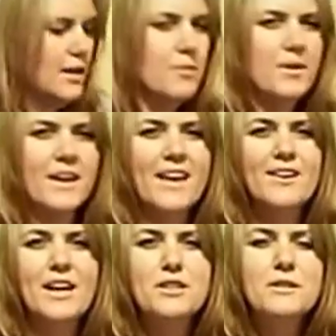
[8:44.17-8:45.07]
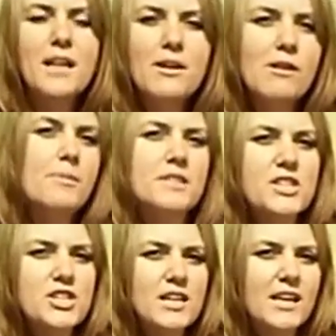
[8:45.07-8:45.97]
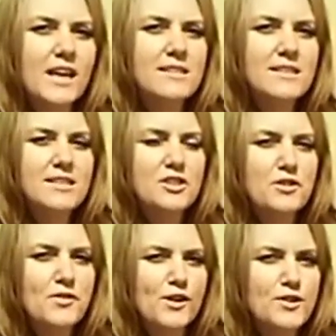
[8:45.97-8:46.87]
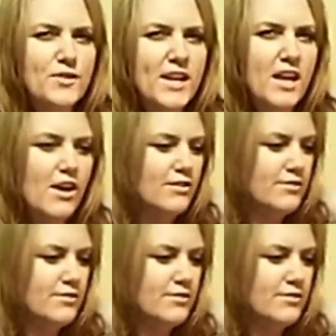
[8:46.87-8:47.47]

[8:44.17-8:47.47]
But I do a lot of repetition in case this is your first video.